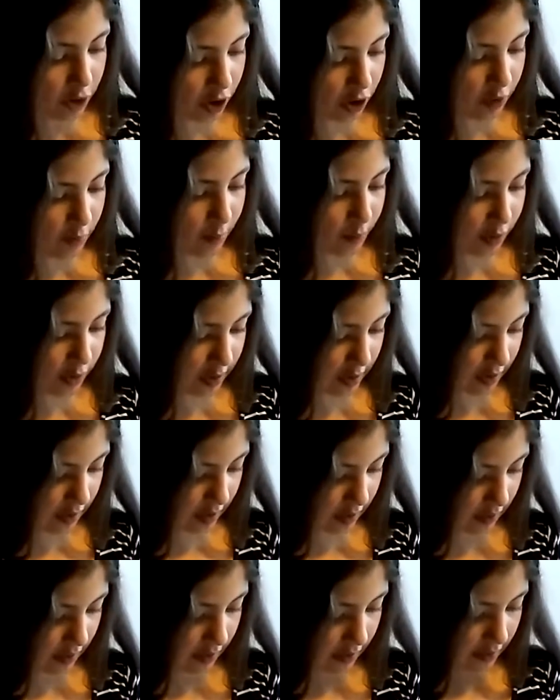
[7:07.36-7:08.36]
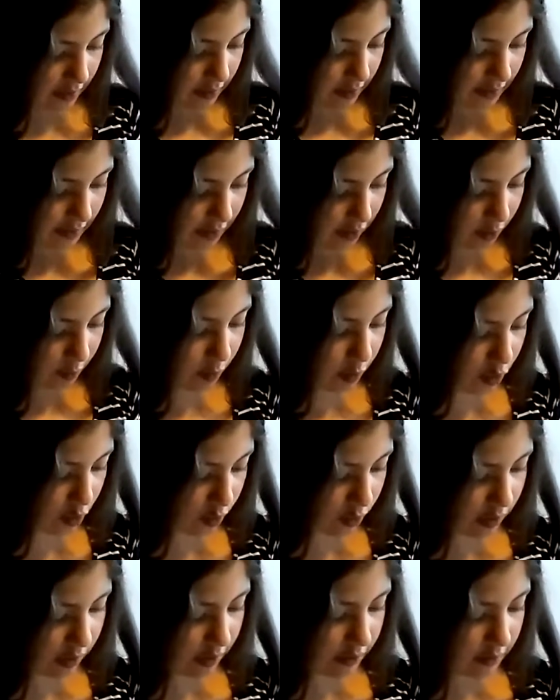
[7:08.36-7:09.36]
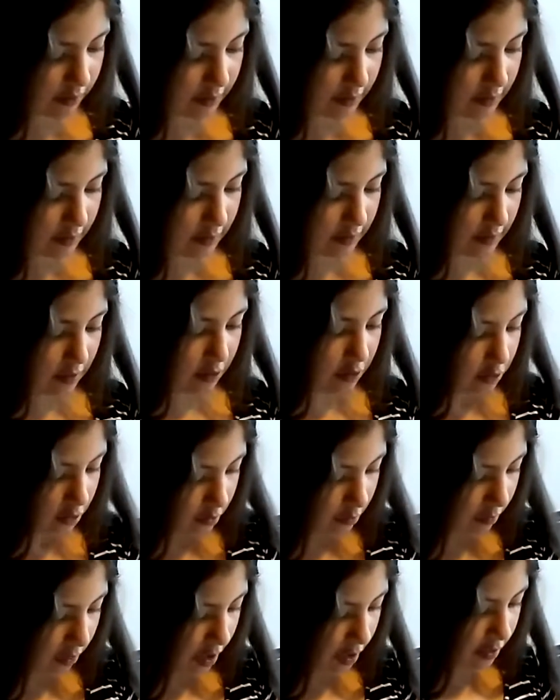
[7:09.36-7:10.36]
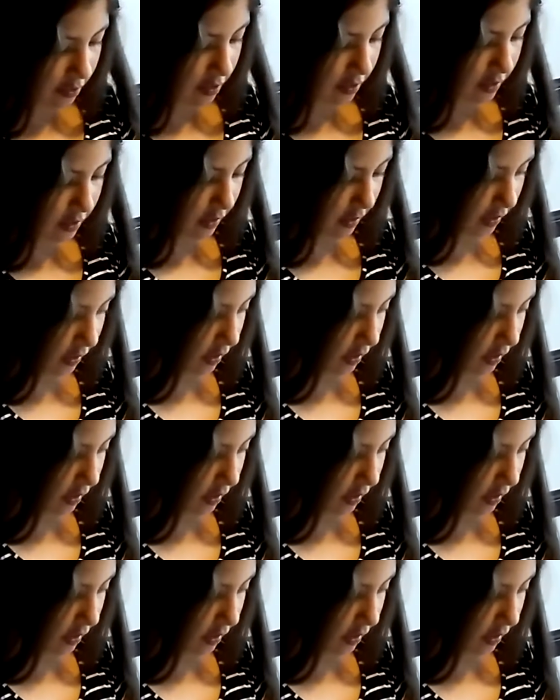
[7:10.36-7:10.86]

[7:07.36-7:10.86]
we just put it in the bowl. My hands are